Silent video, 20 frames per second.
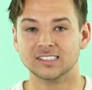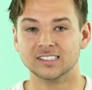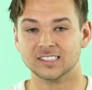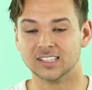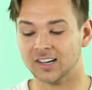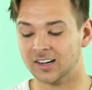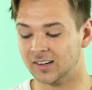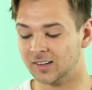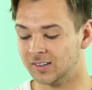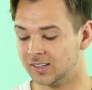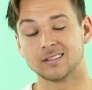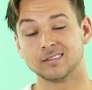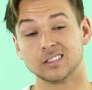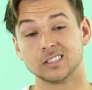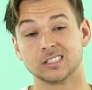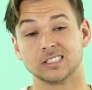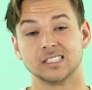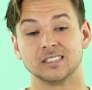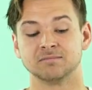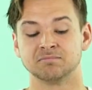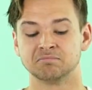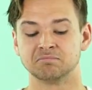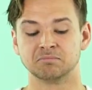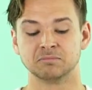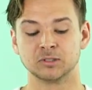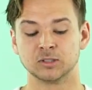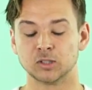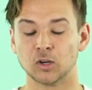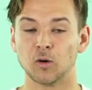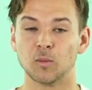So I've just seen
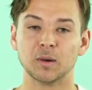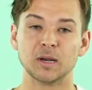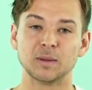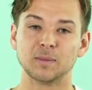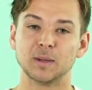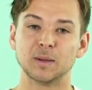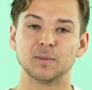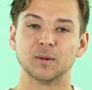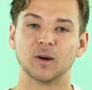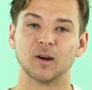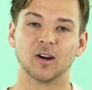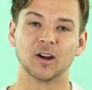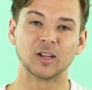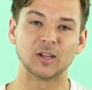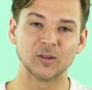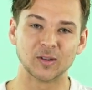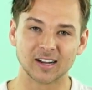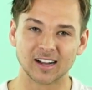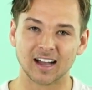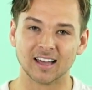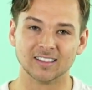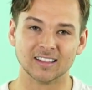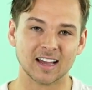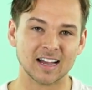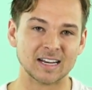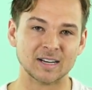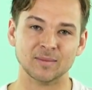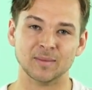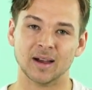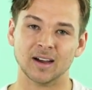so many people arguing
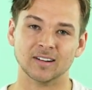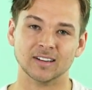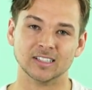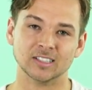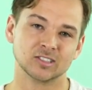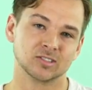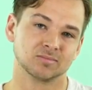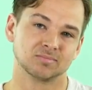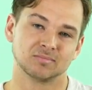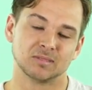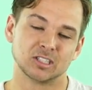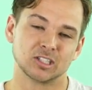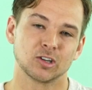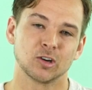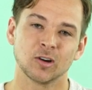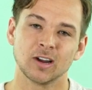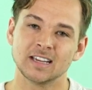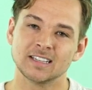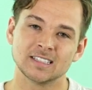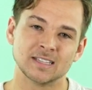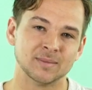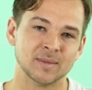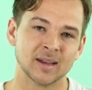online about it. It's crazy,